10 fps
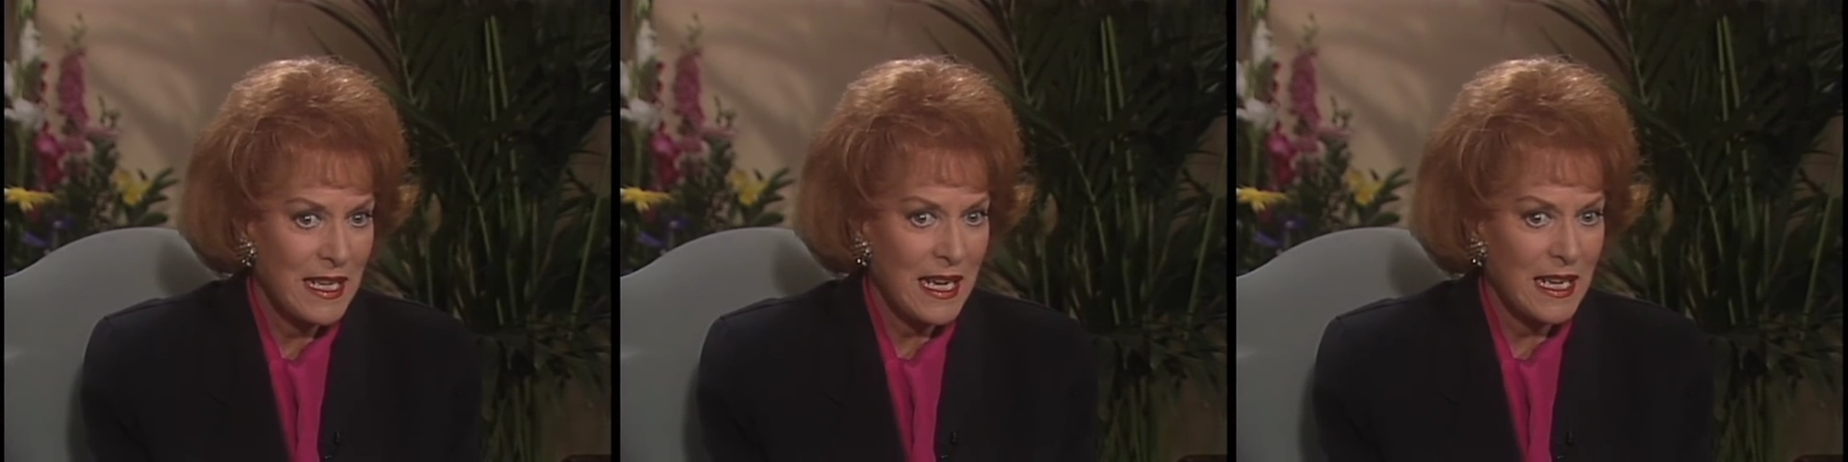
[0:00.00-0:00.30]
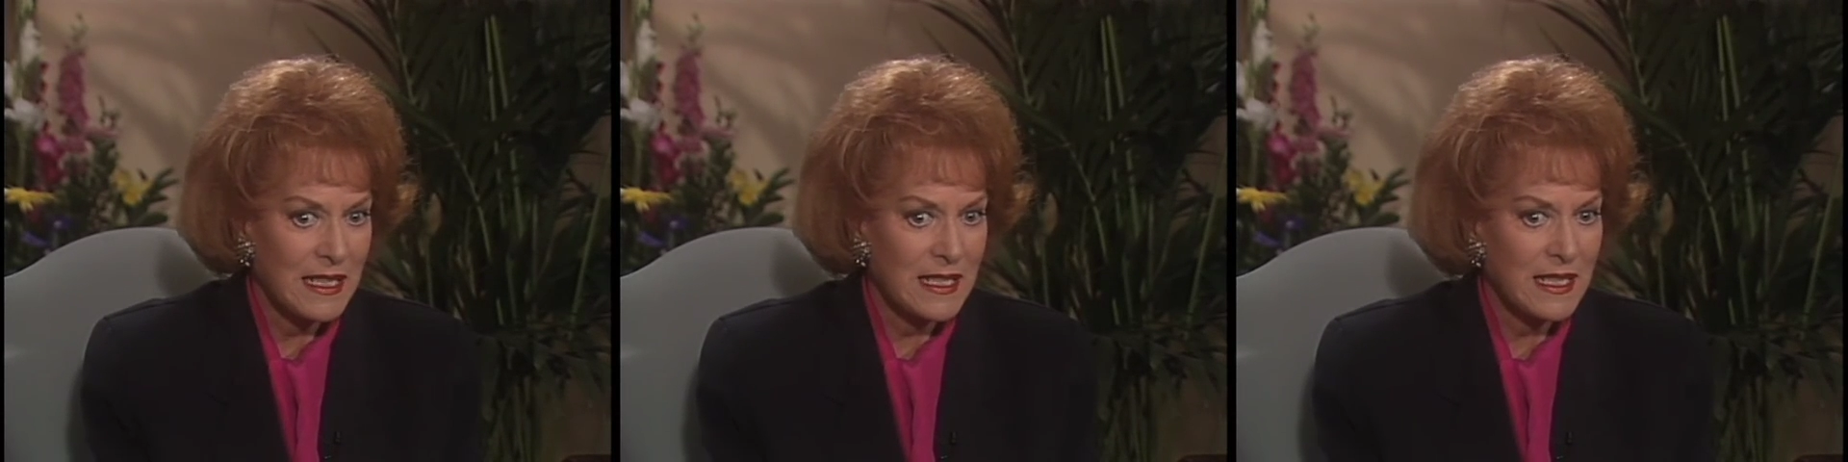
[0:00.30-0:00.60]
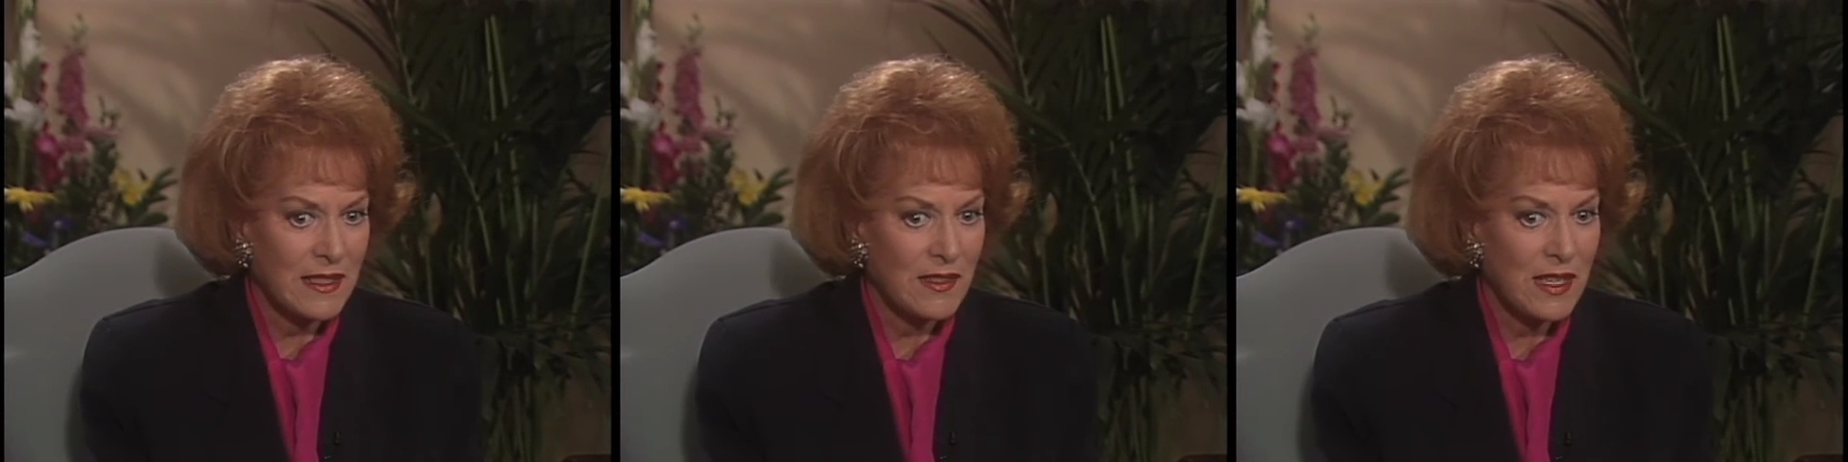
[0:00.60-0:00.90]
and
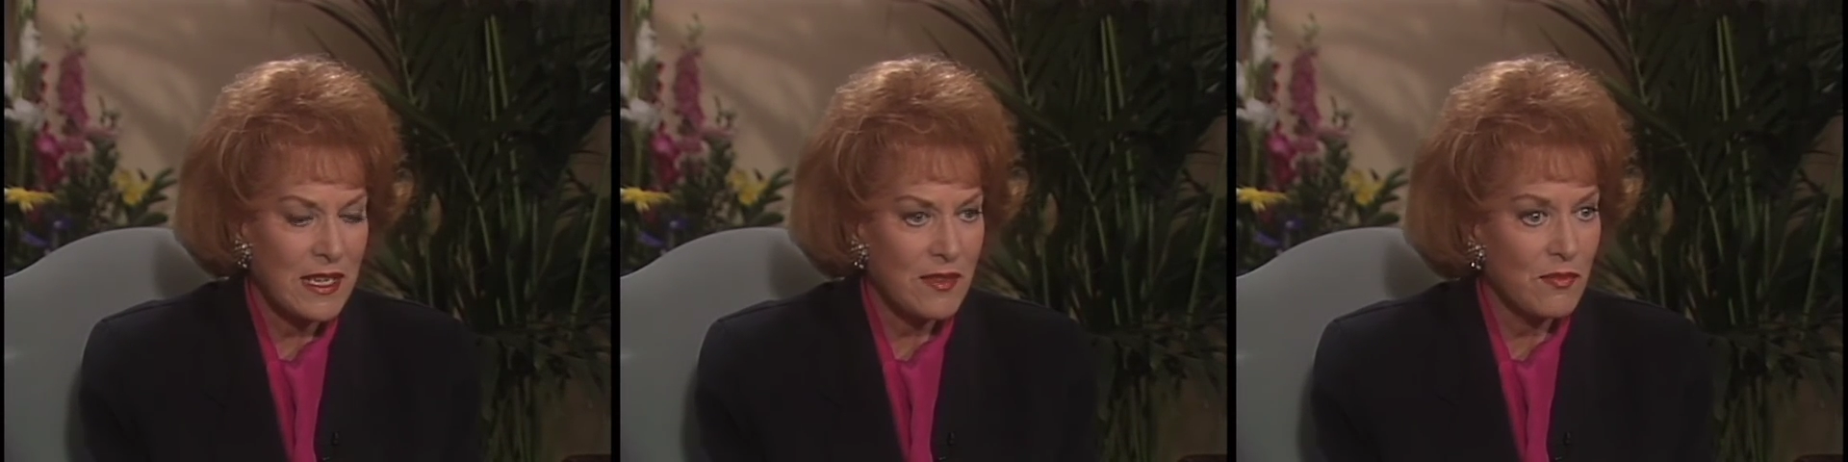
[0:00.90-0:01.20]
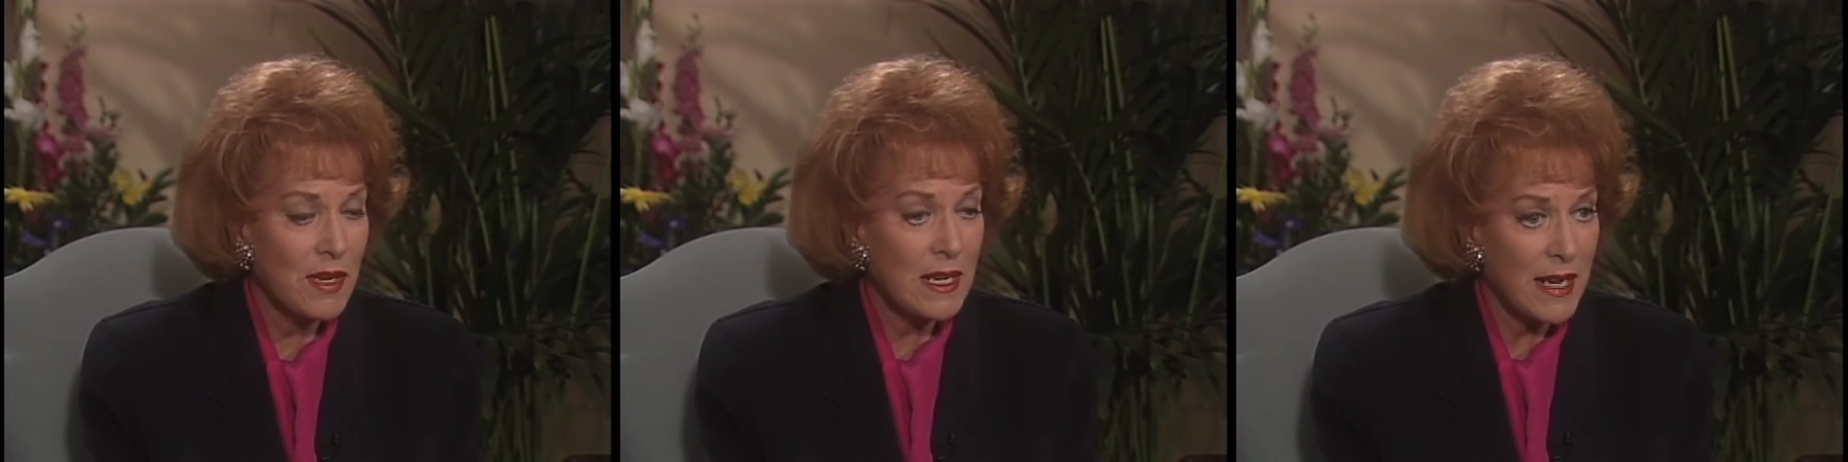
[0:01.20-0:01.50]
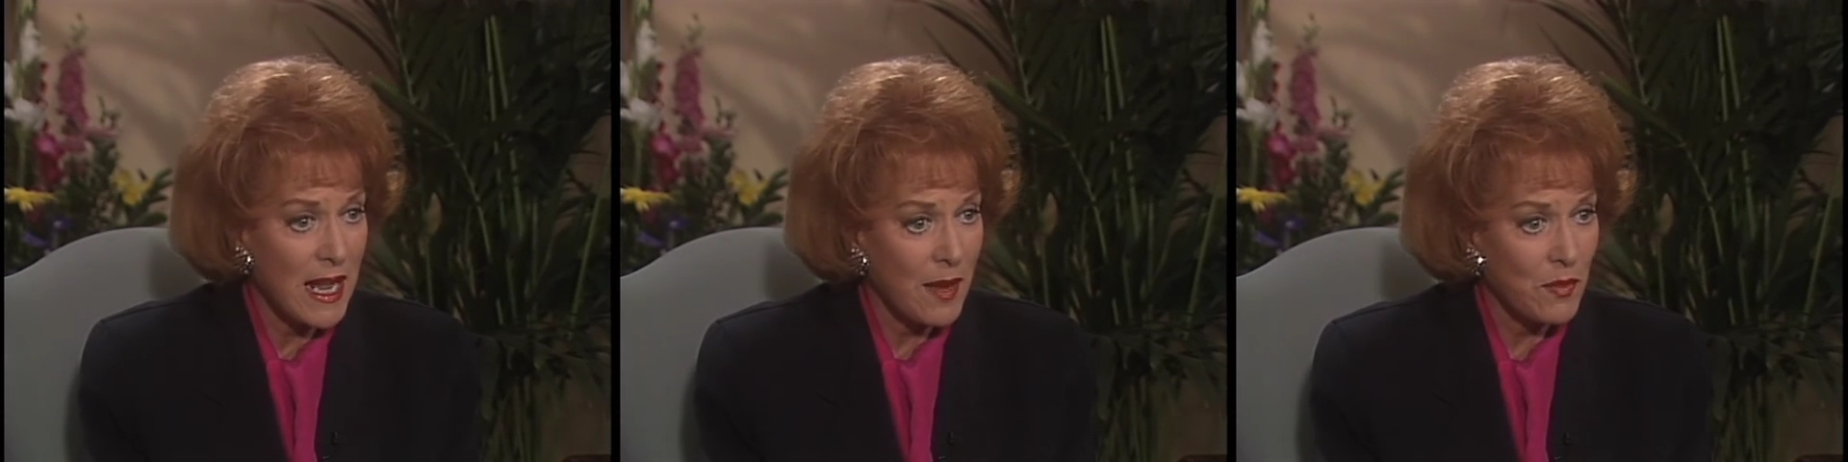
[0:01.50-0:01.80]
uh, his real
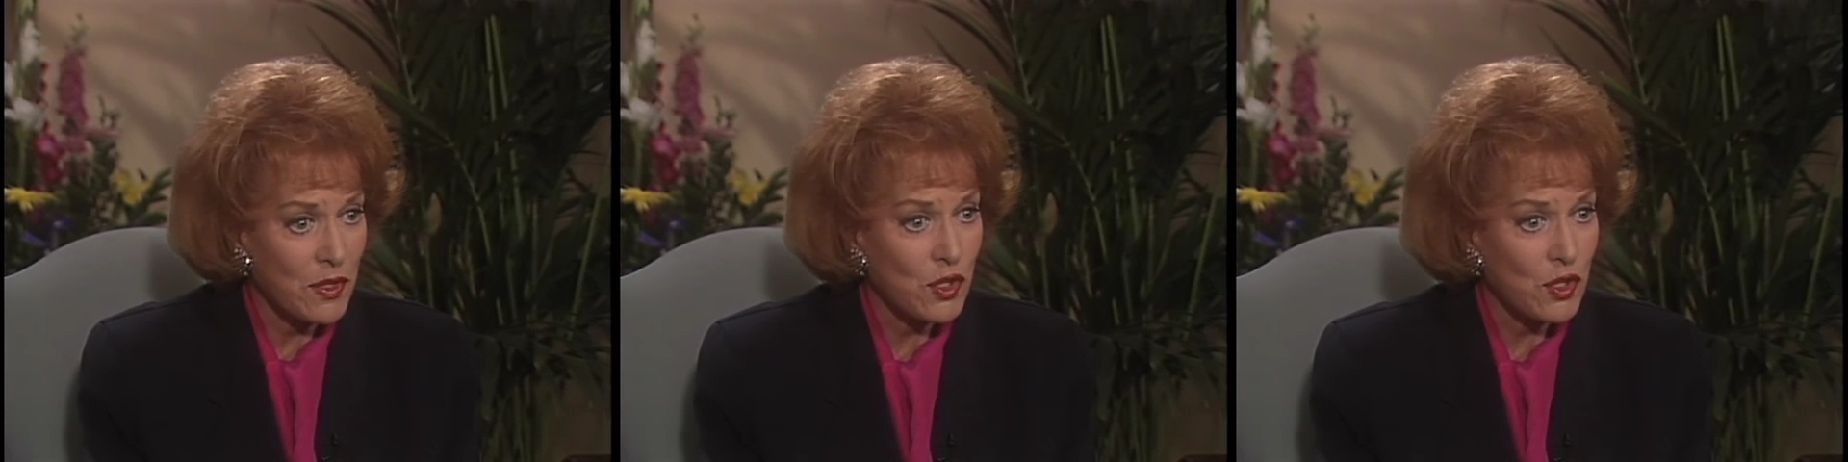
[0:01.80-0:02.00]
name was